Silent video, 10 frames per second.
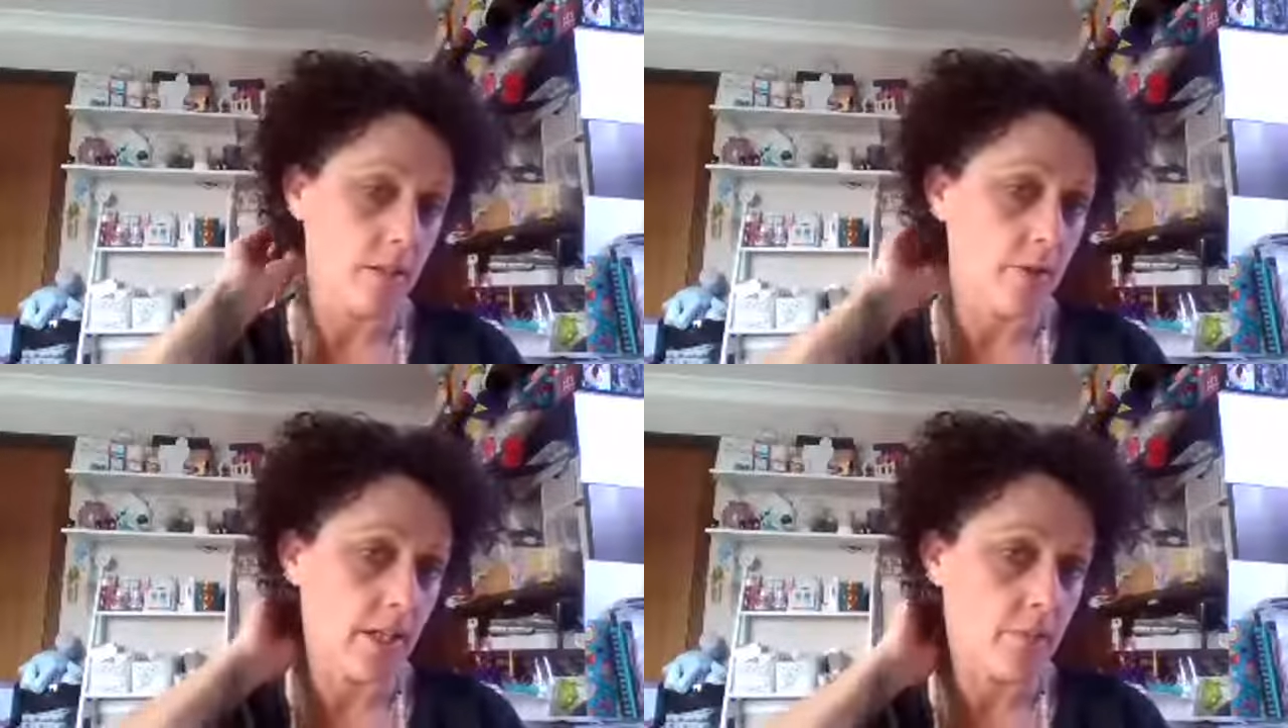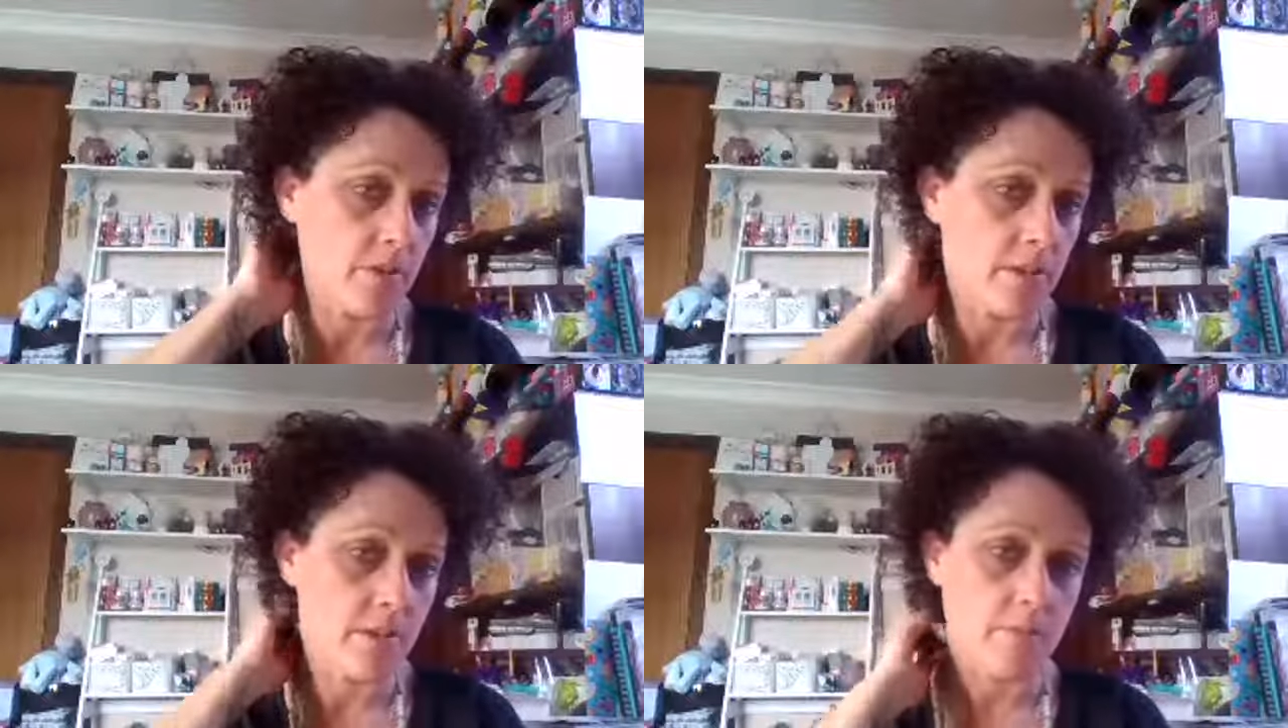No one
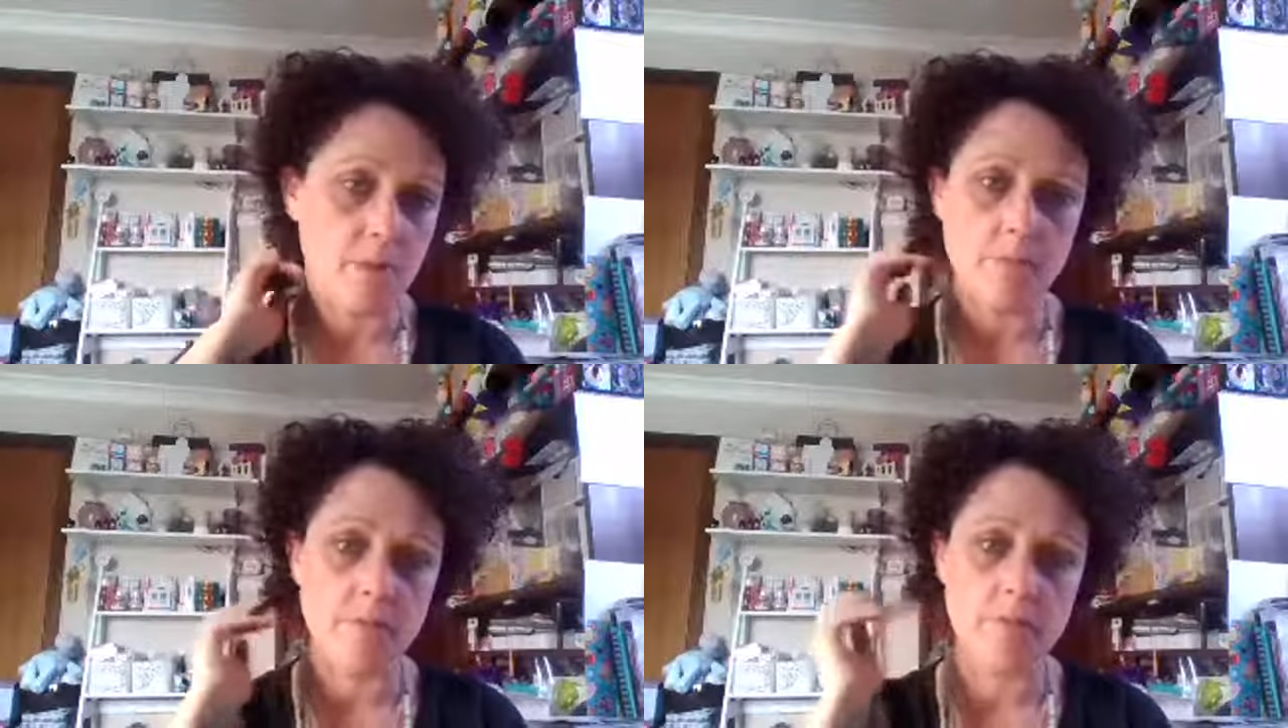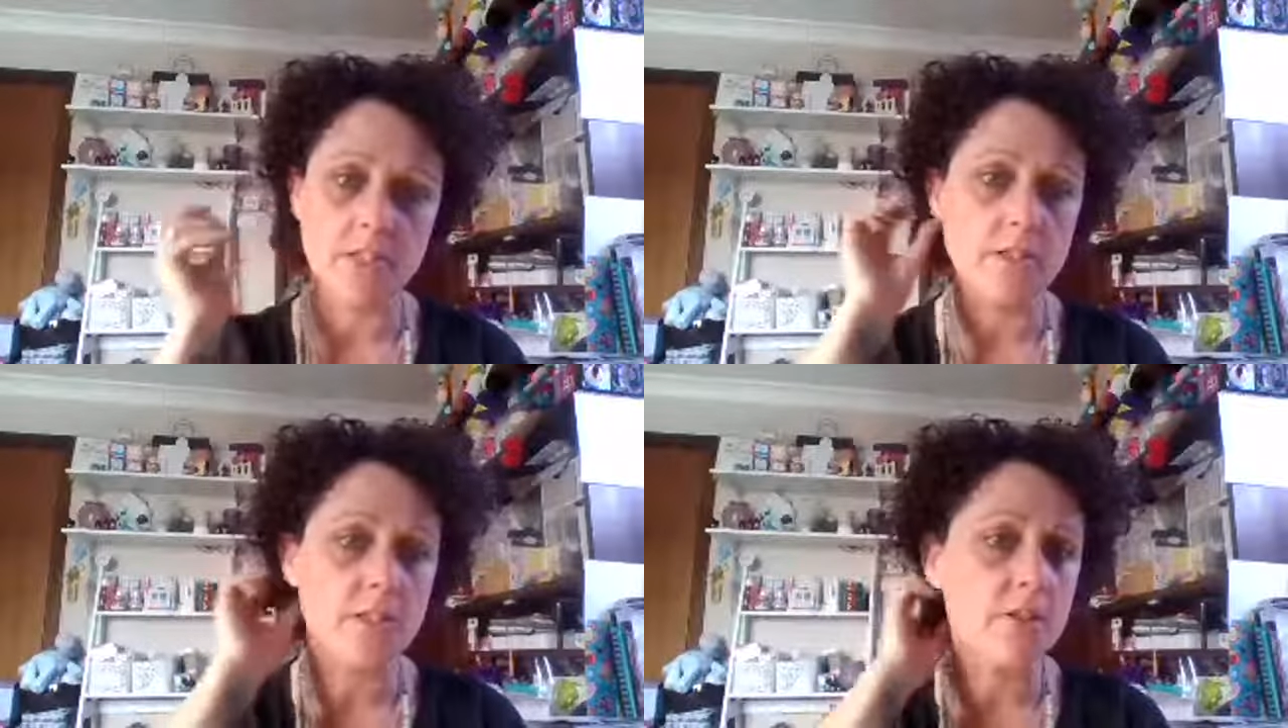comes into my
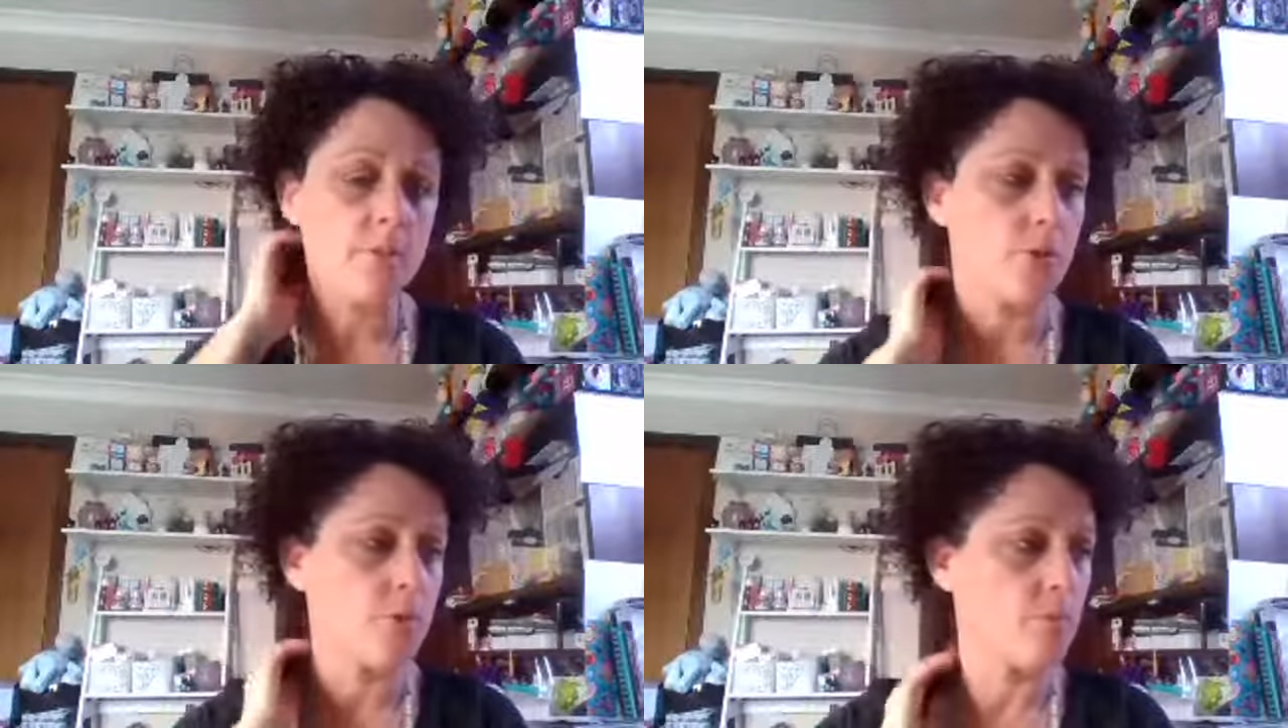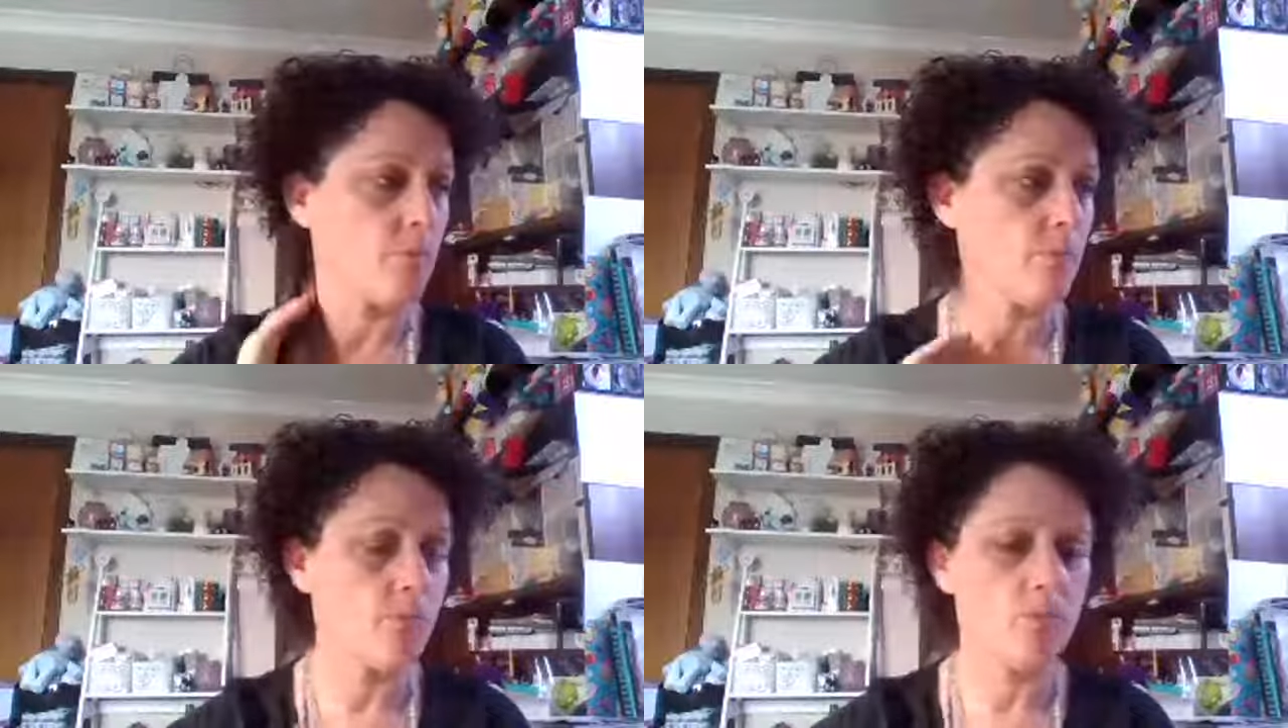Scentsy
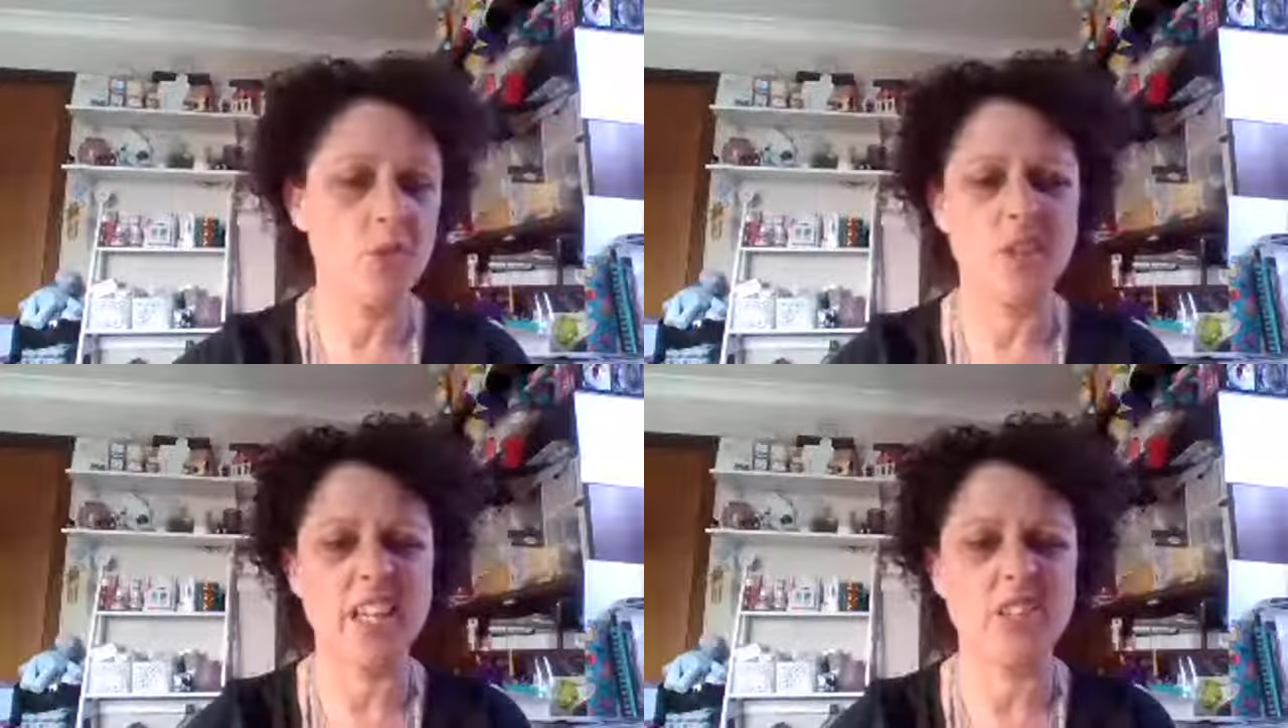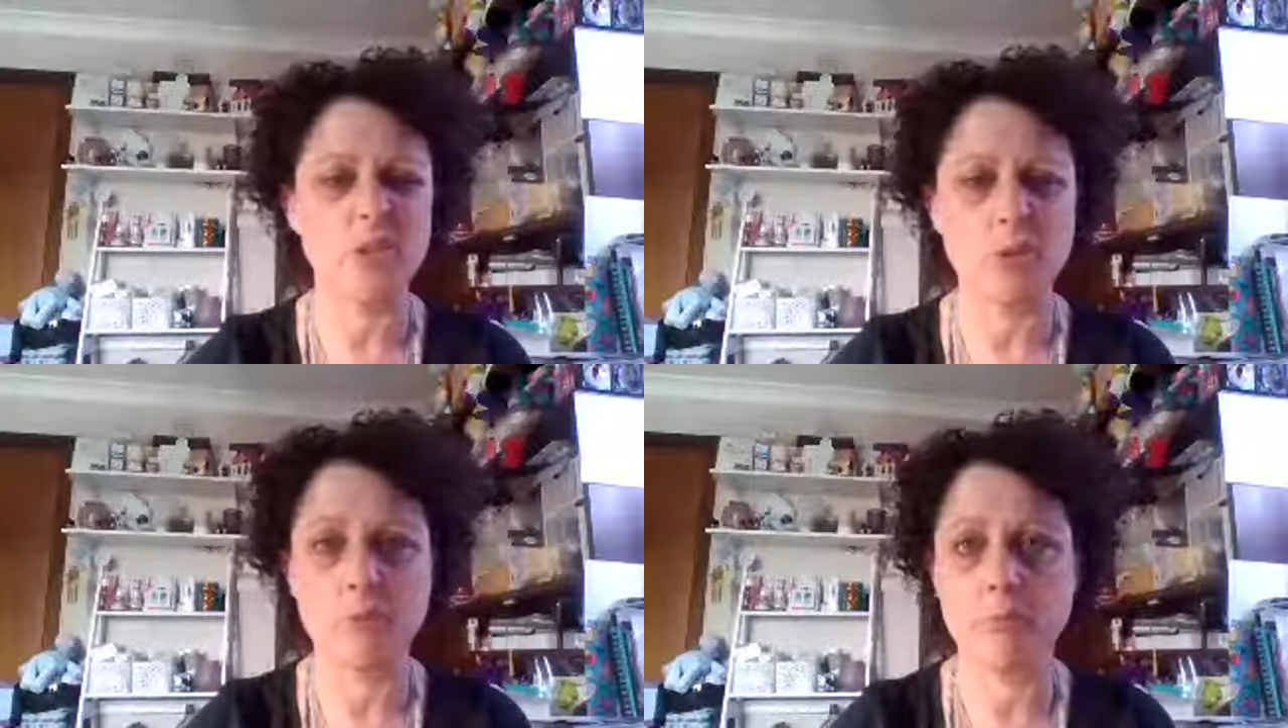room. Well, they
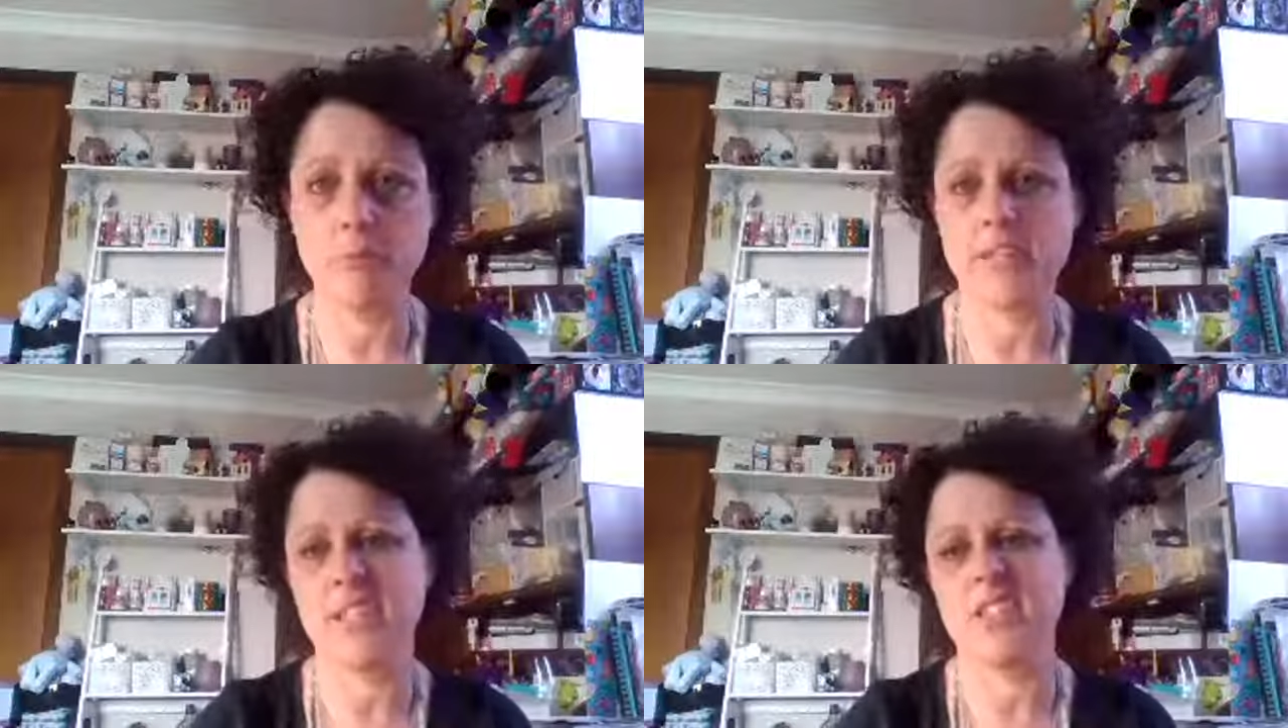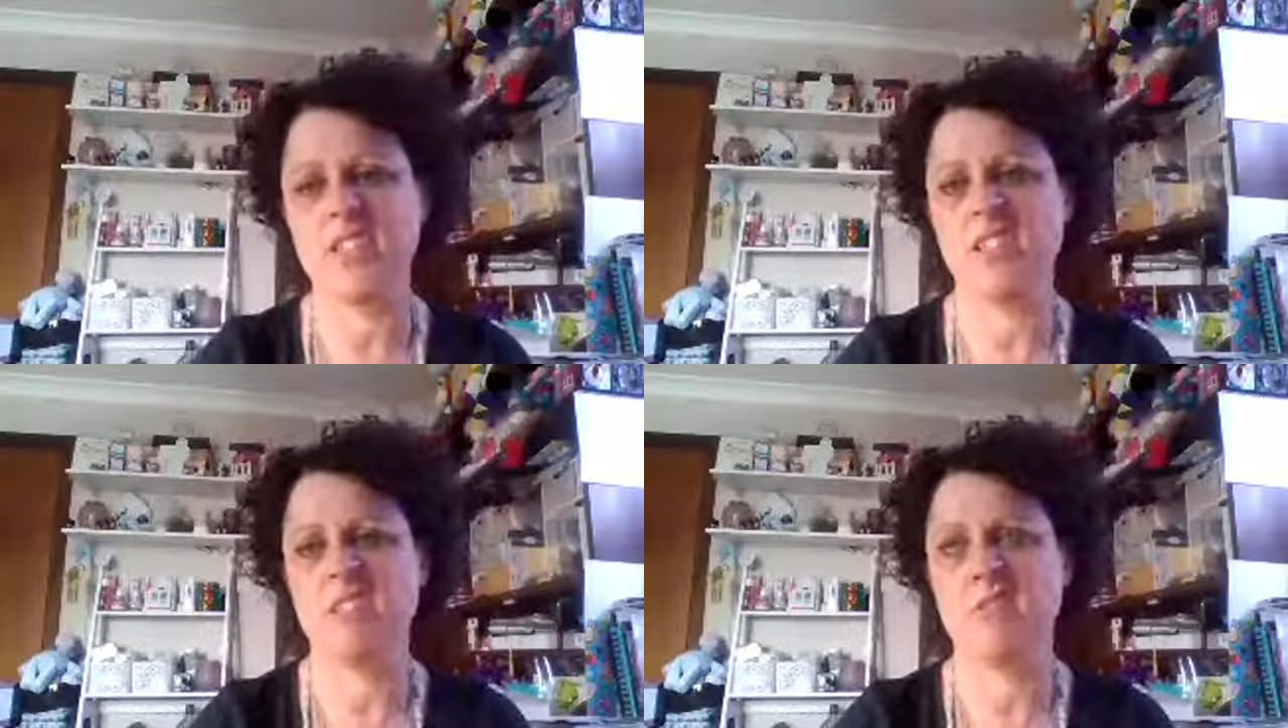do, but they
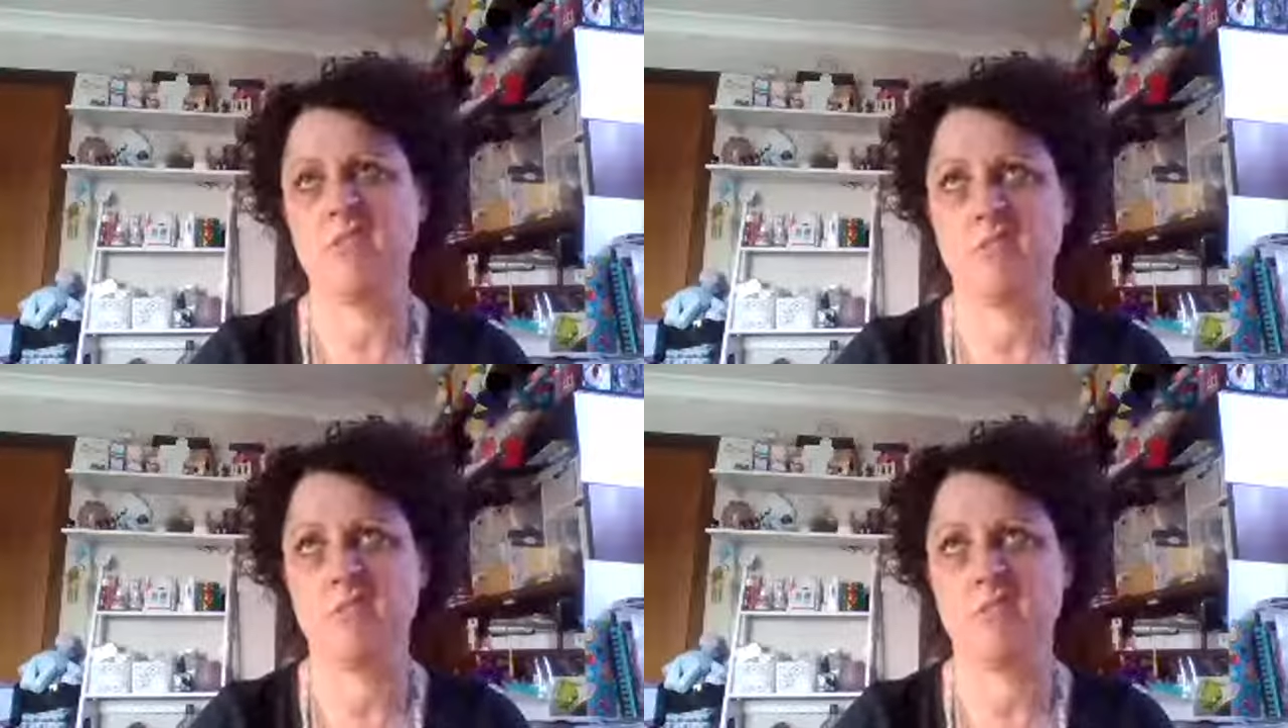don't.